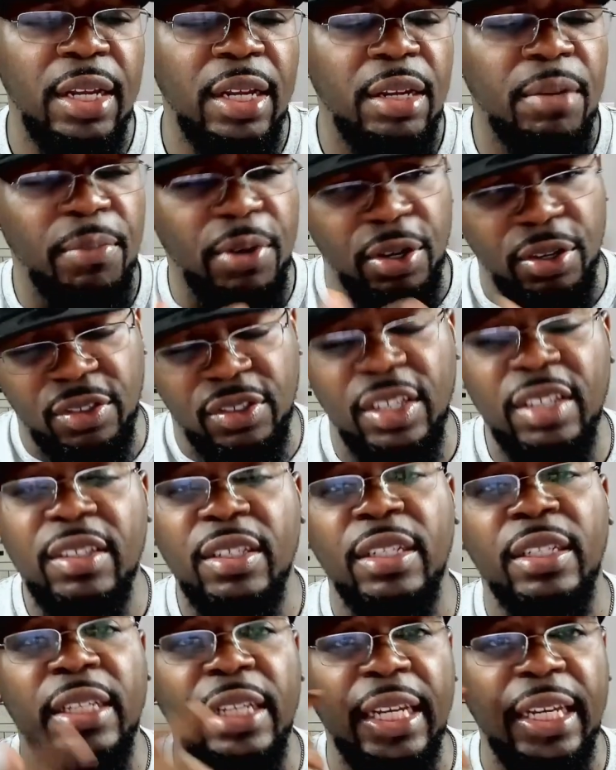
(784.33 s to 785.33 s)
But her sister
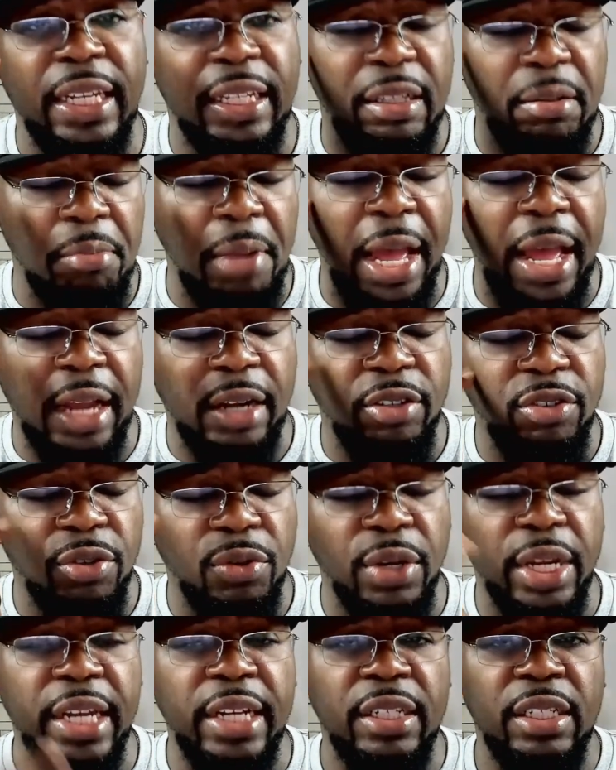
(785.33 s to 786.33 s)
did get the mind
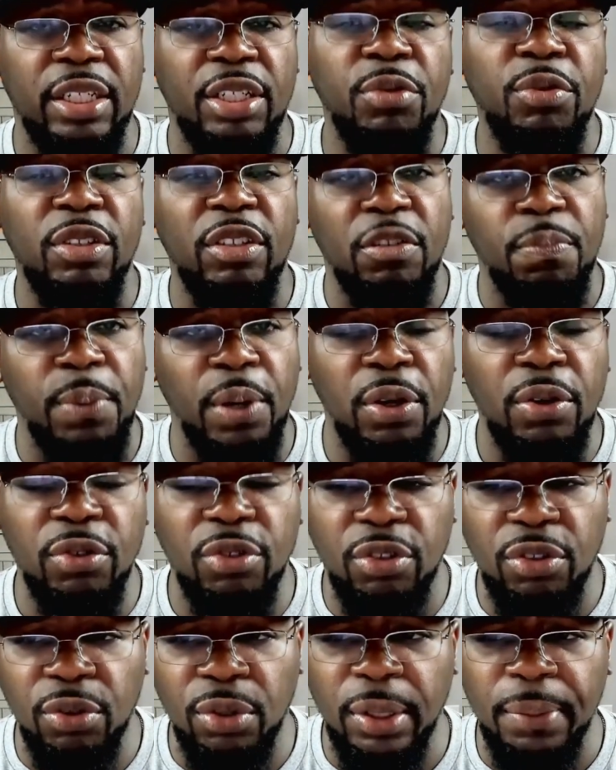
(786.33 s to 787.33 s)
control agent. She was
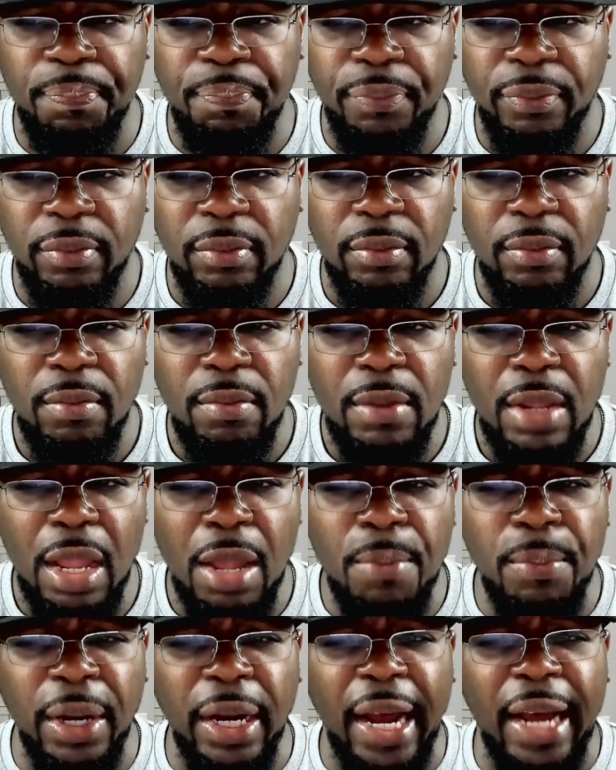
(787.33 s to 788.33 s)
exposed to it.
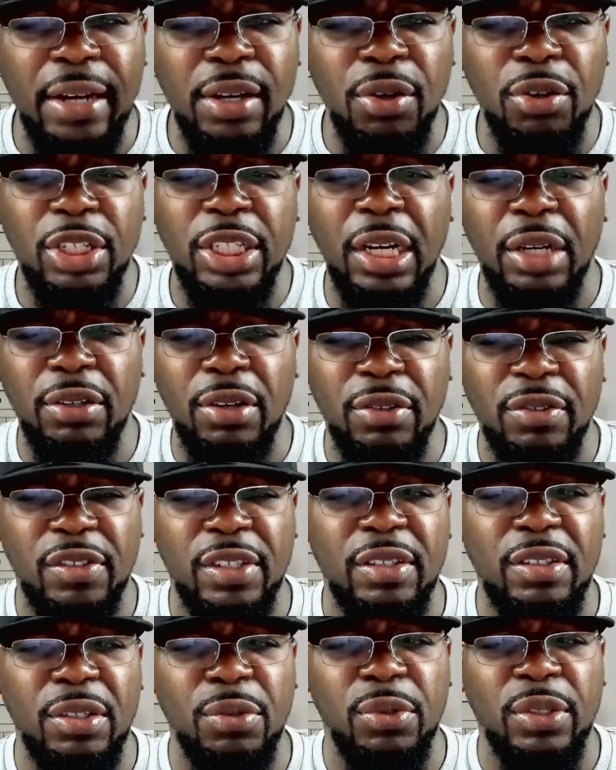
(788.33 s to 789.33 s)
But I know her
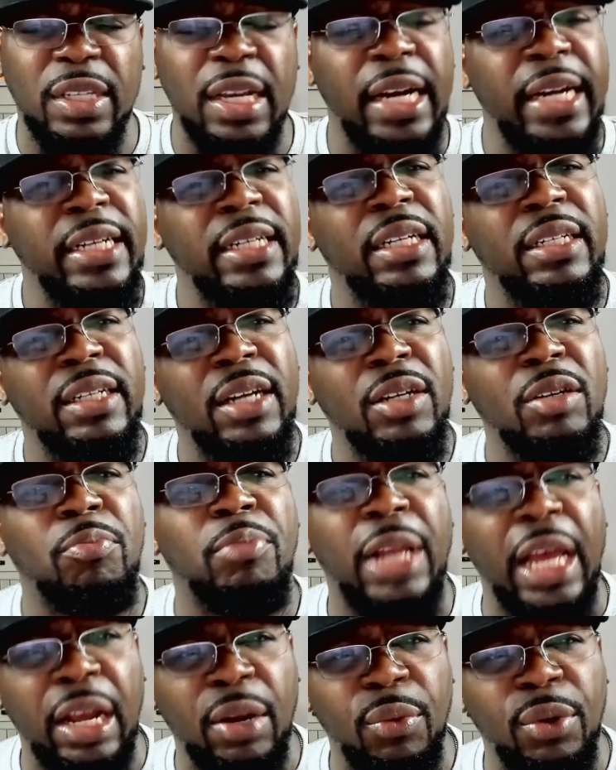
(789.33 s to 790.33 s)
sister was hunting another
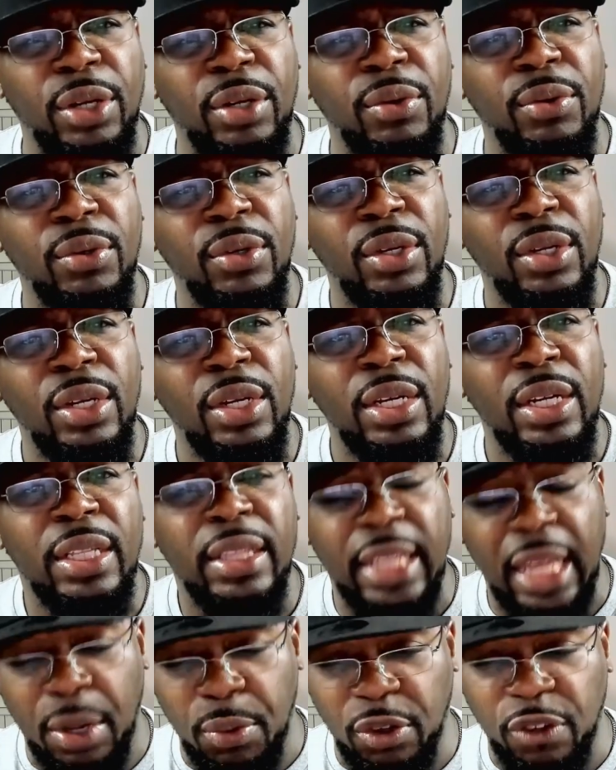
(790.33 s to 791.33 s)
Black Widow
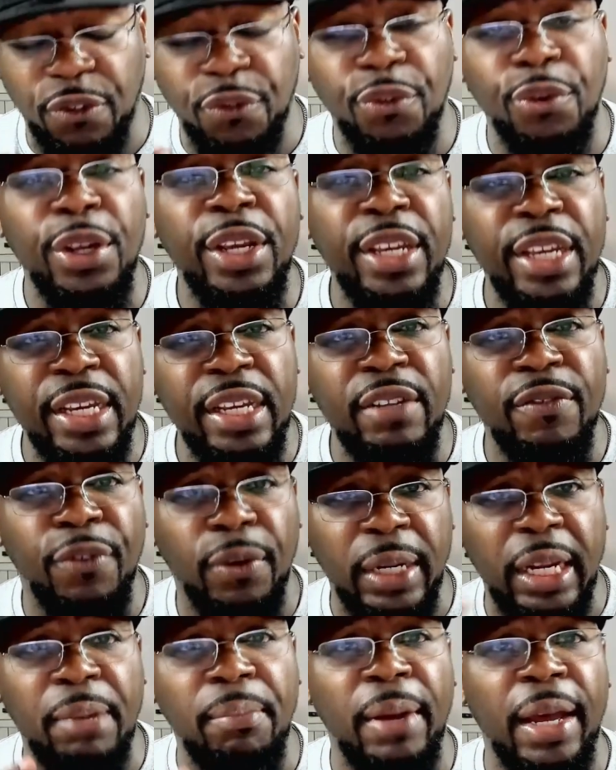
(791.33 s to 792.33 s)
that was freed
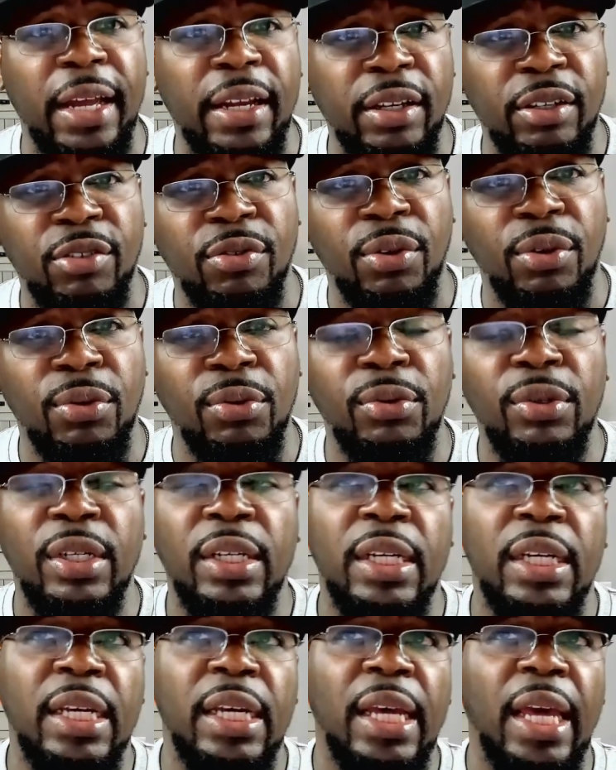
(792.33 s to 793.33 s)
from that mind control.
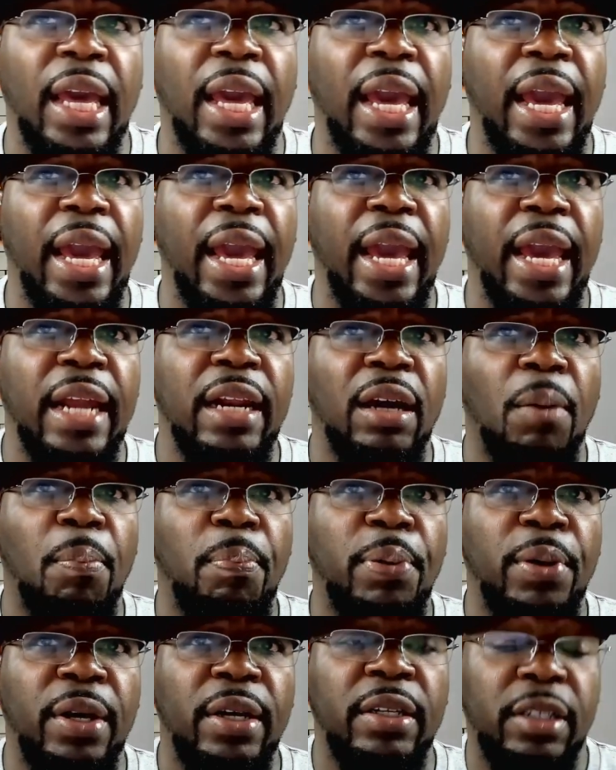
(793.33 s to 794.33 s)
And
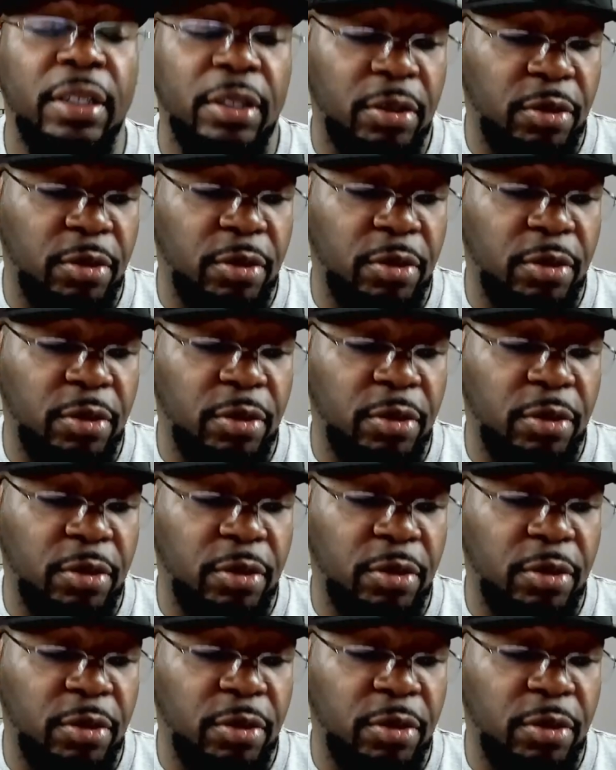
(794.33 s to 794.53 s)
upon